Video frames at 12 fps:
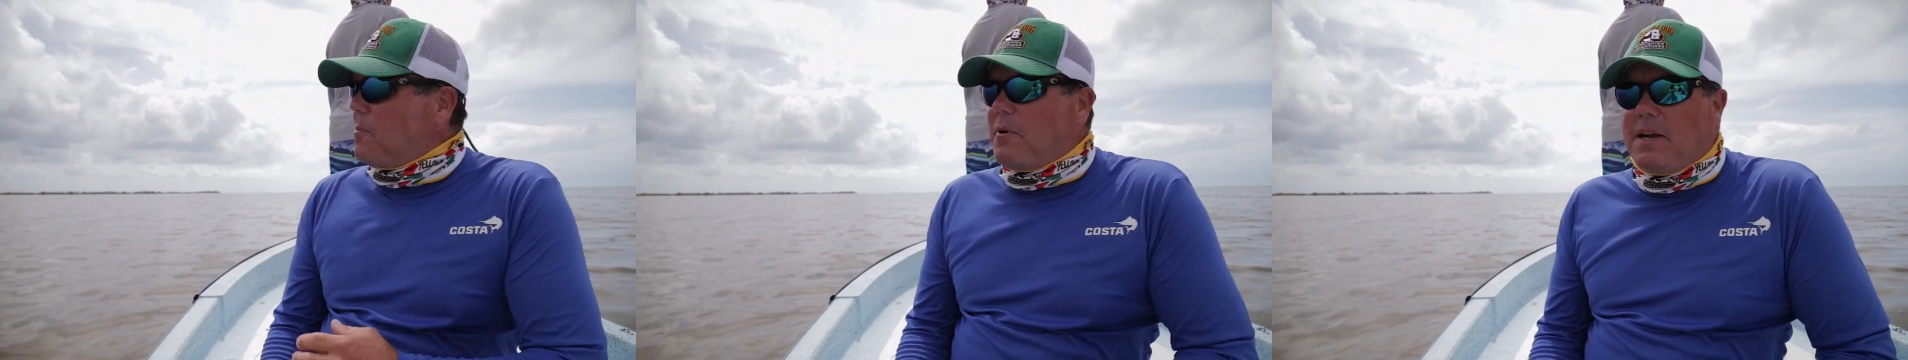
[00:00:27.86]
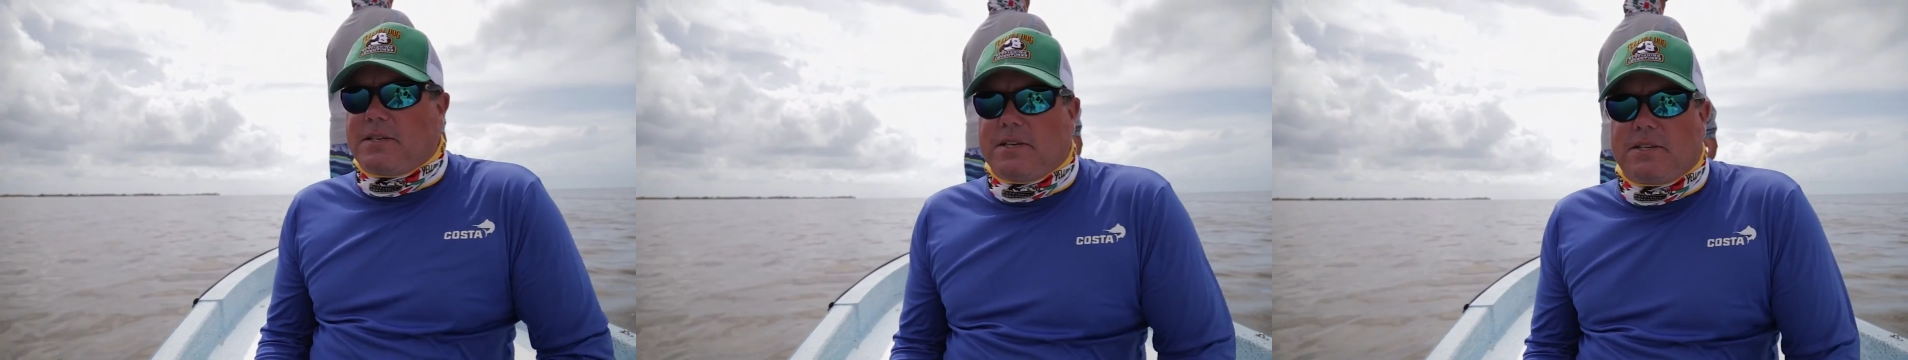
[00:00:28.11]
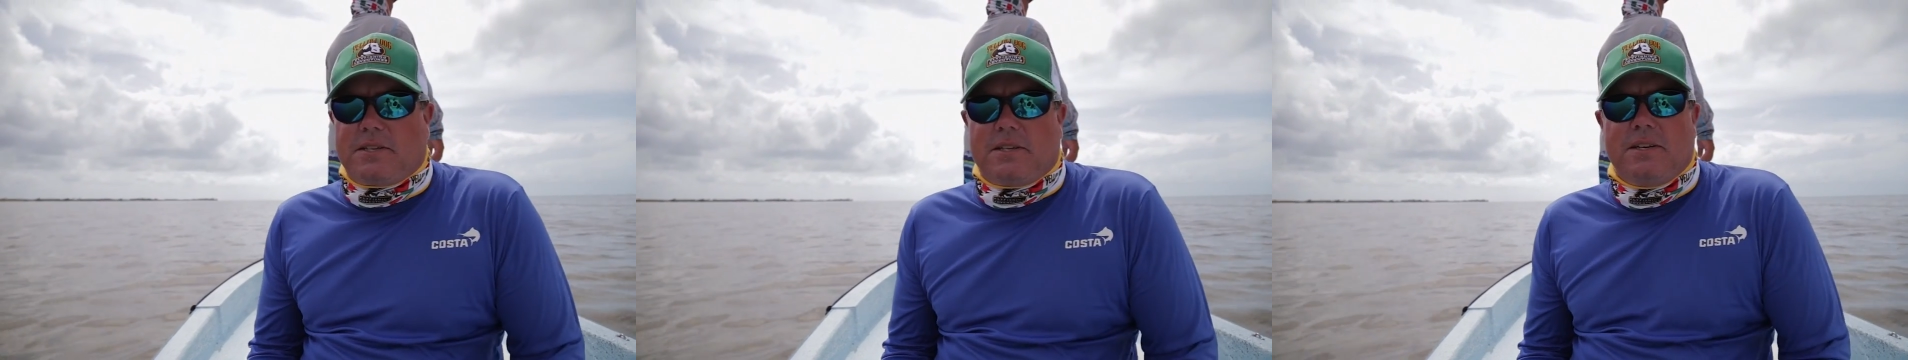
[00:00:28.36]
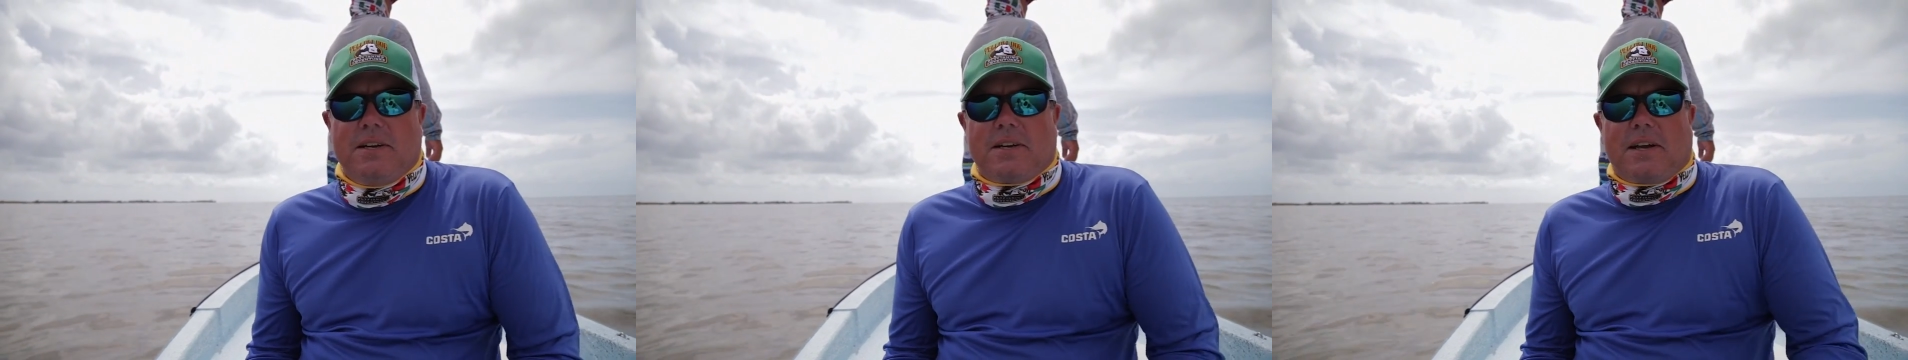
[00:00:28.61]
our apprentice
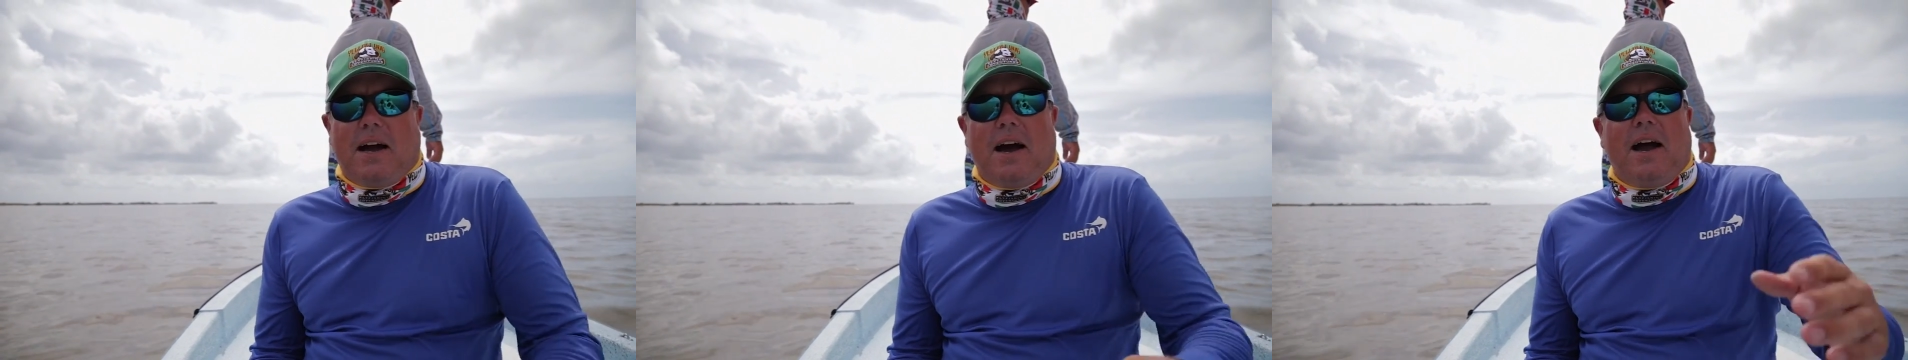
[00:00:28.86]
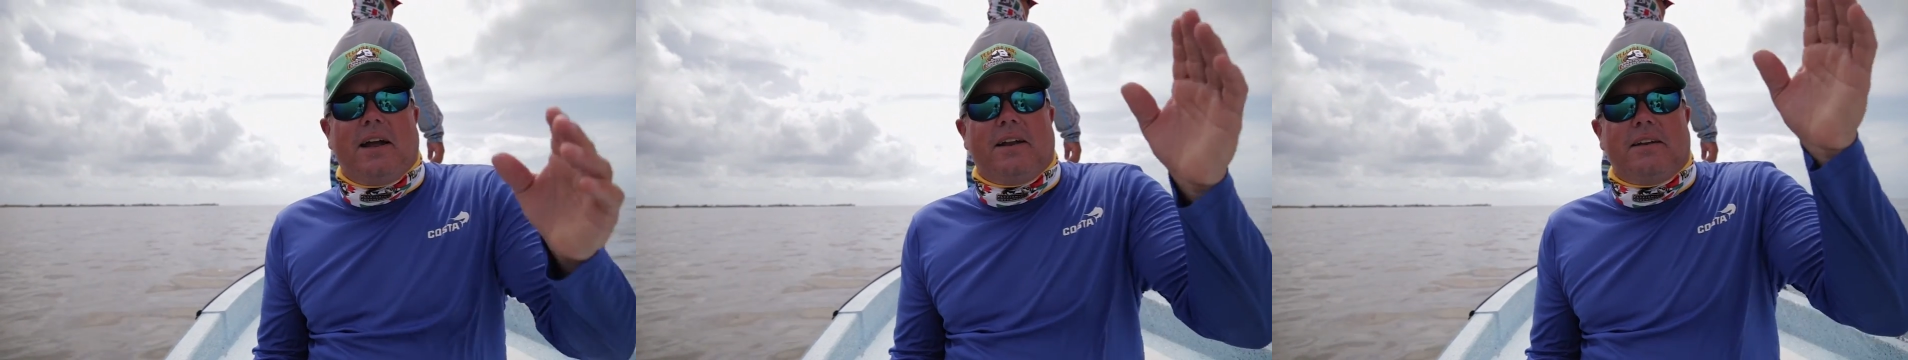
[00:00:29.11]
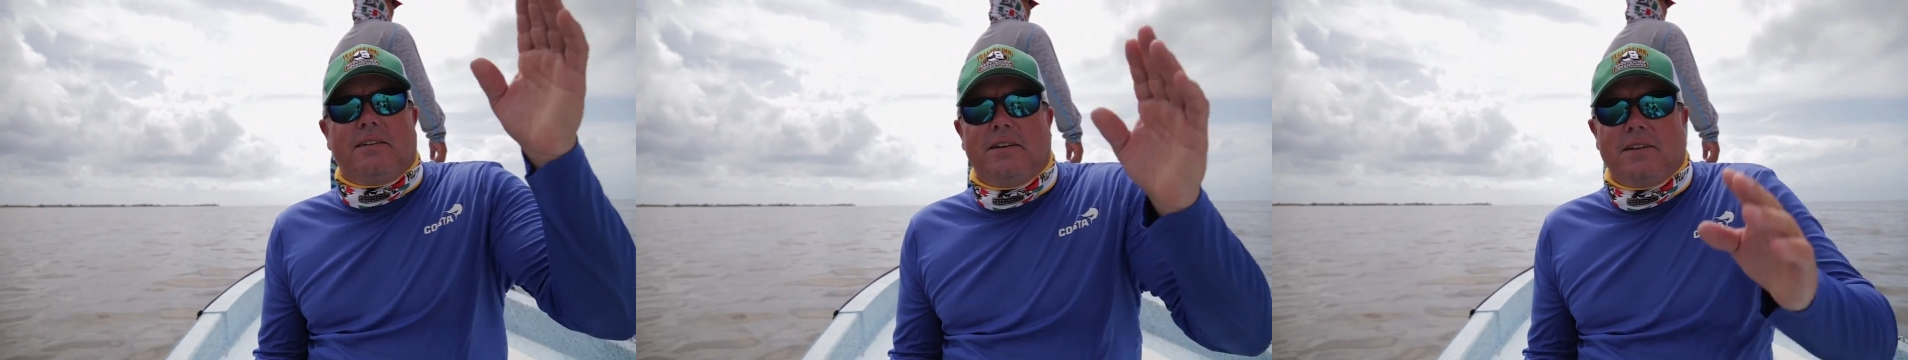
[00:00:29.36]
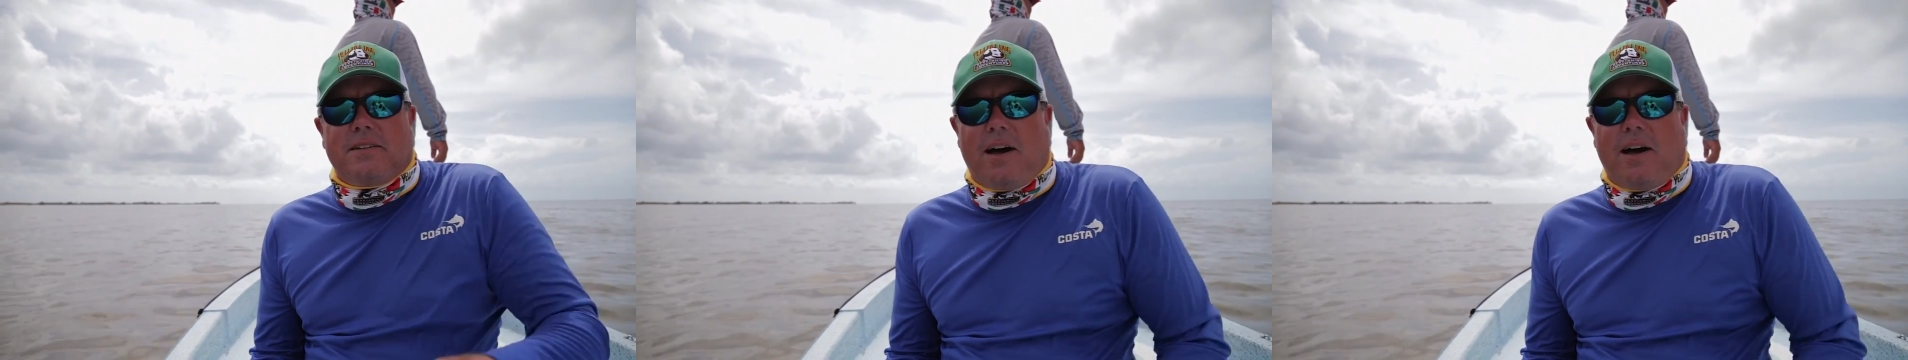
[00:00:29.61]
guide, and